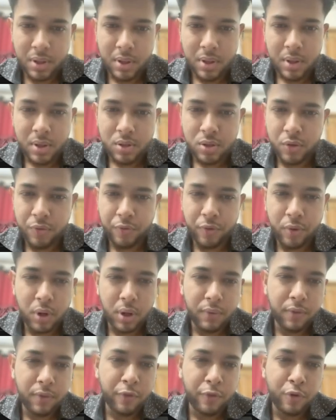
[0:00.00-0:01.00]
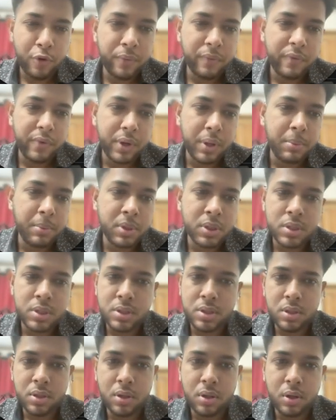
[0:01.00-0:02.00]
So for level 4
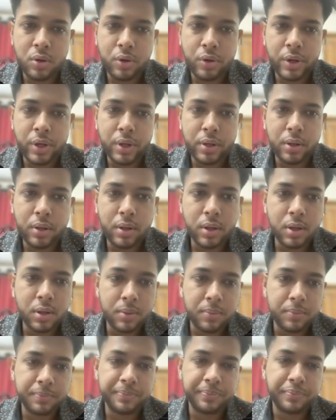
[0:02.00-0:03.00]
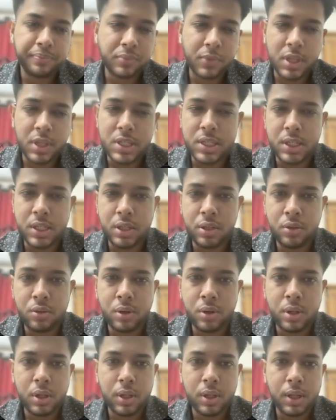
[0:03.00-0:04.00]
emergency, contact the CTO and
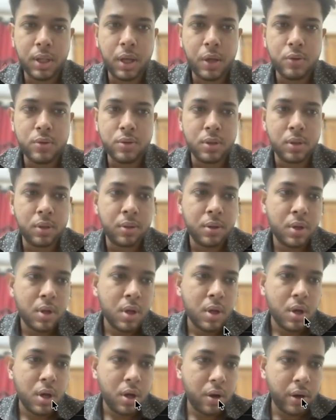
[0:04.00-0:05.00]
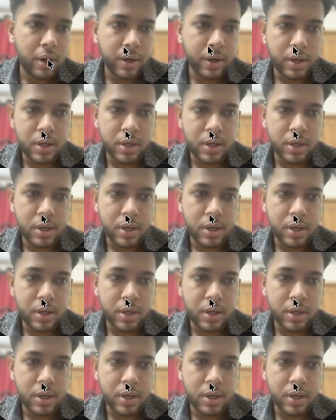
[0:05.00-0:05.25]
legal counsel. Alright guys, so